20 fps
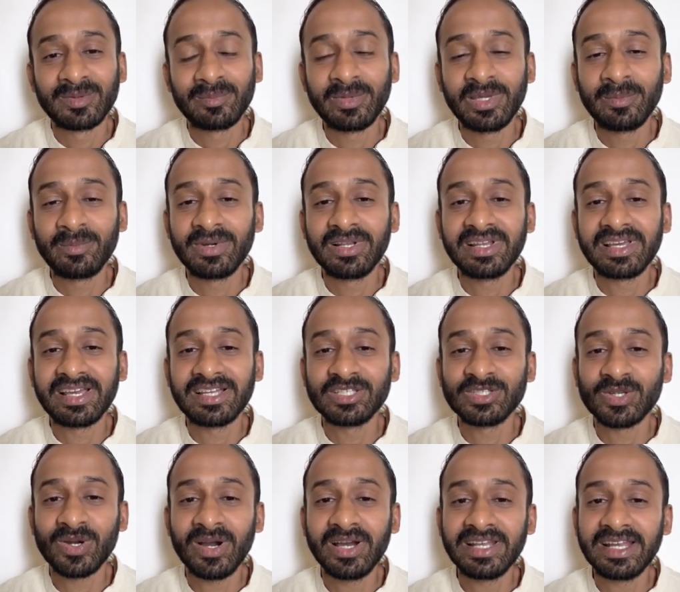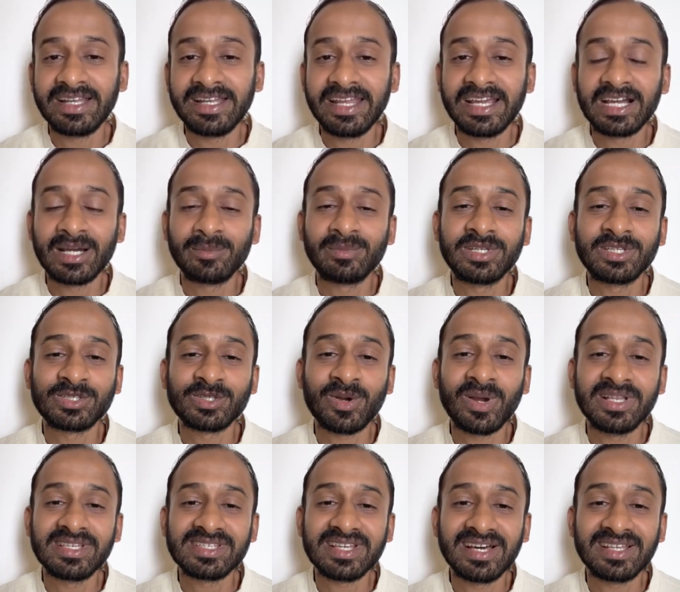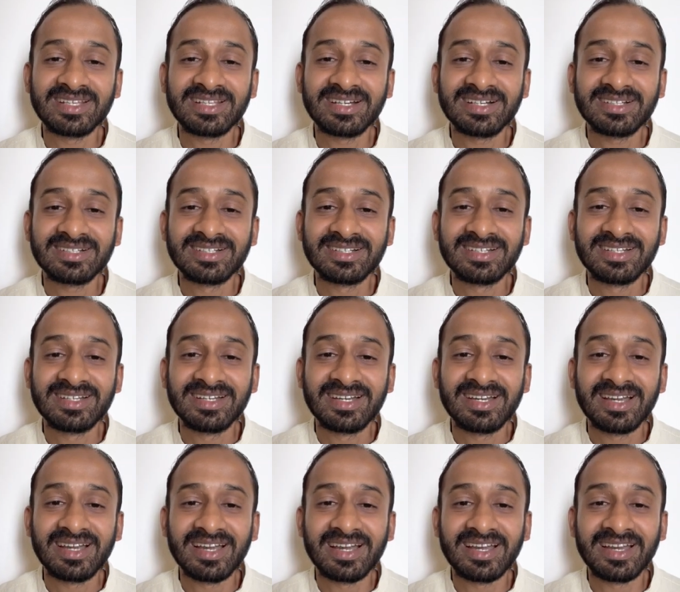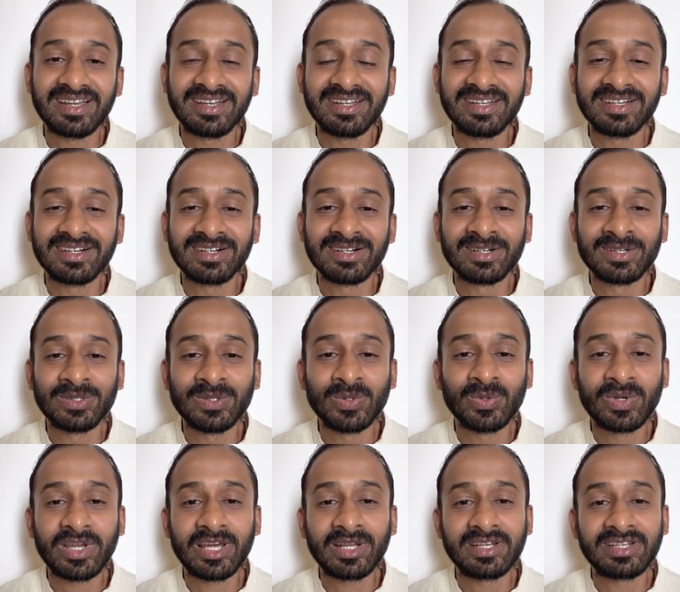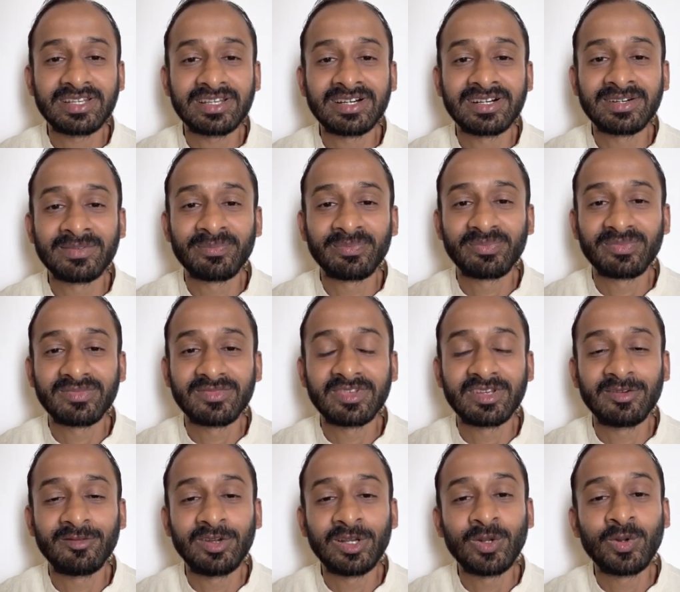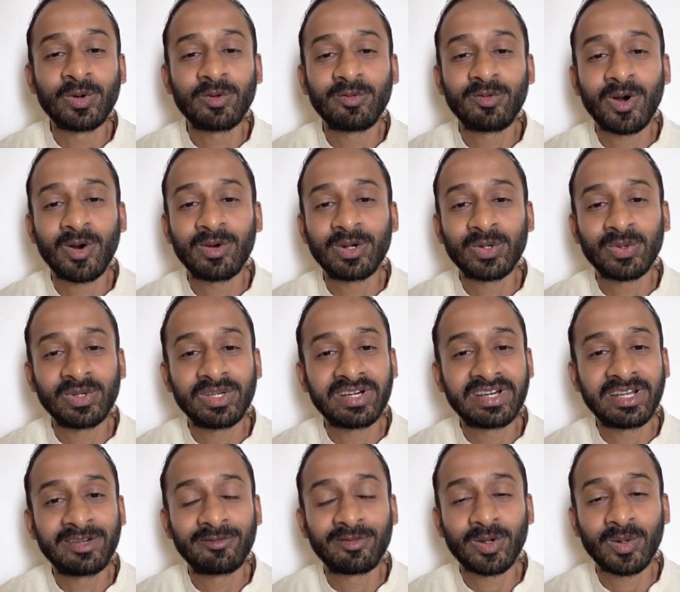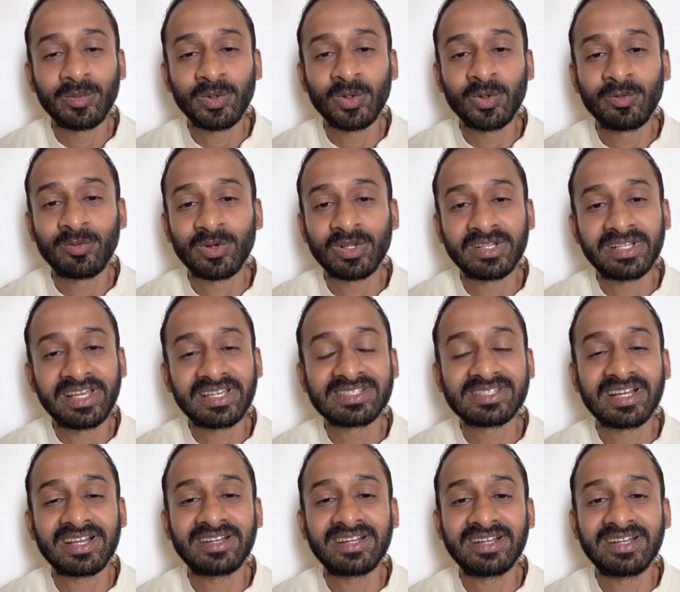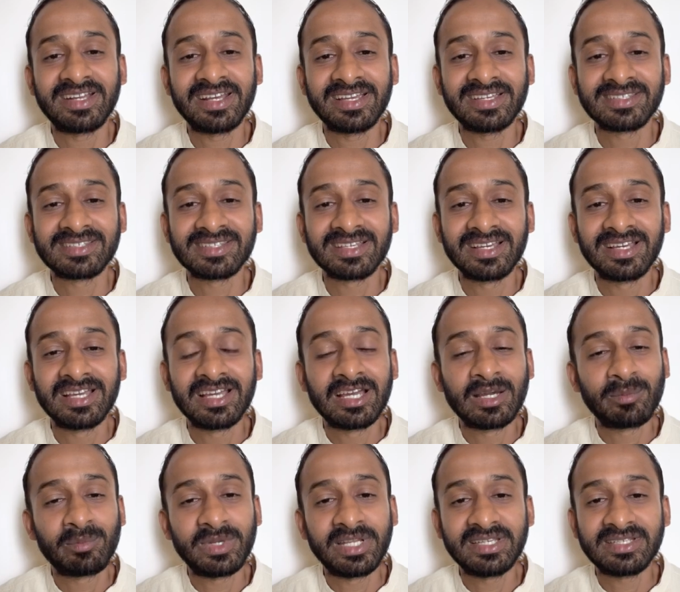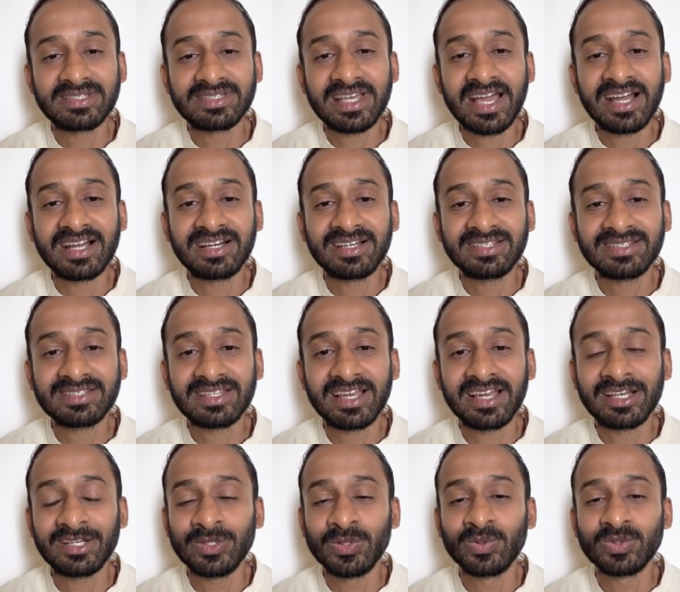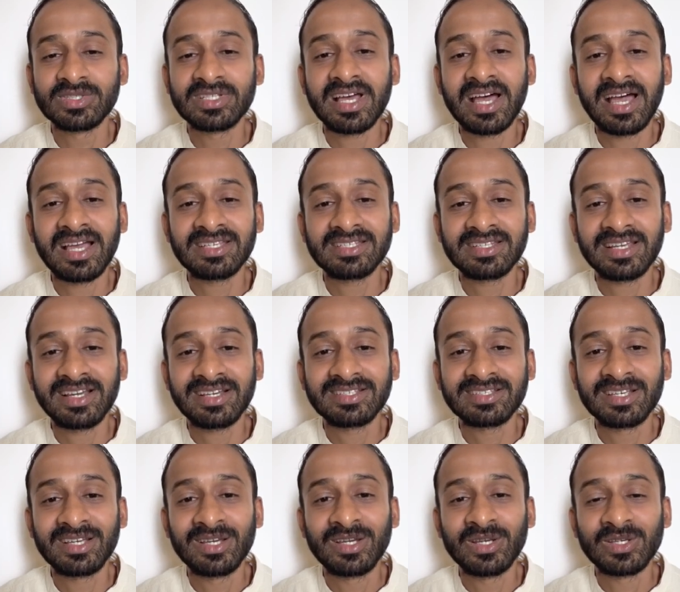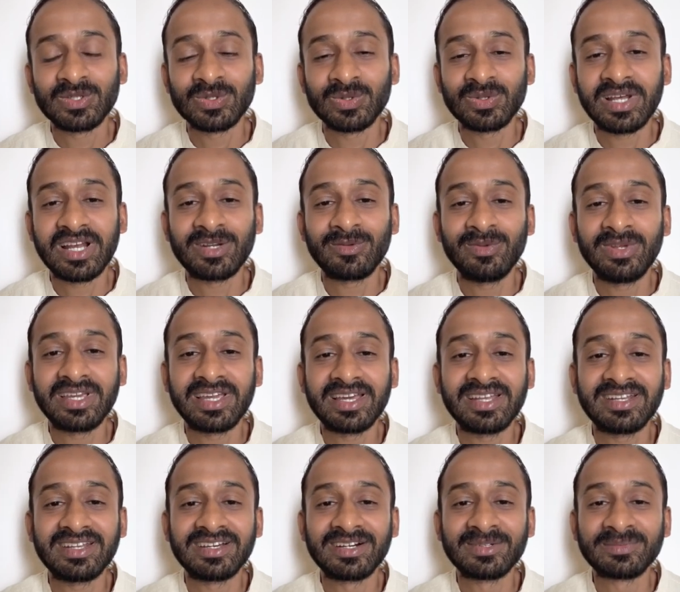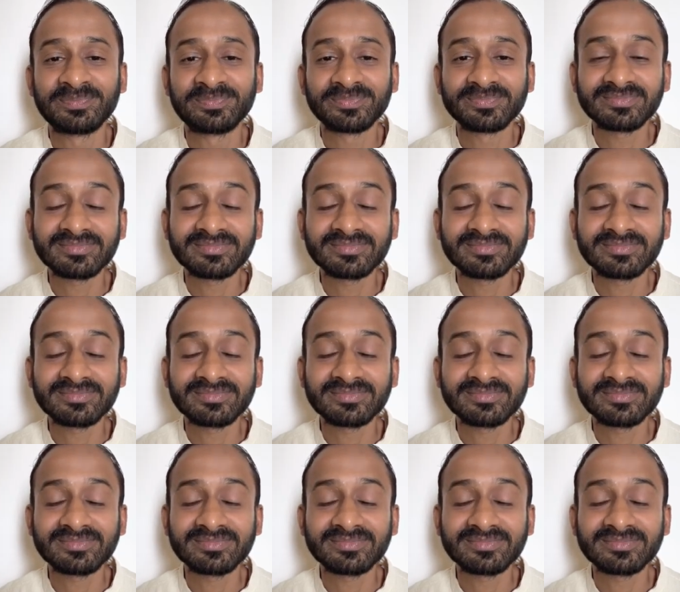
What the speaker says: people can join and take up this Soil Sadhana. And you can, we look forward to hearing from you for the next 100 days. Please tag us and use the hashtags so that we can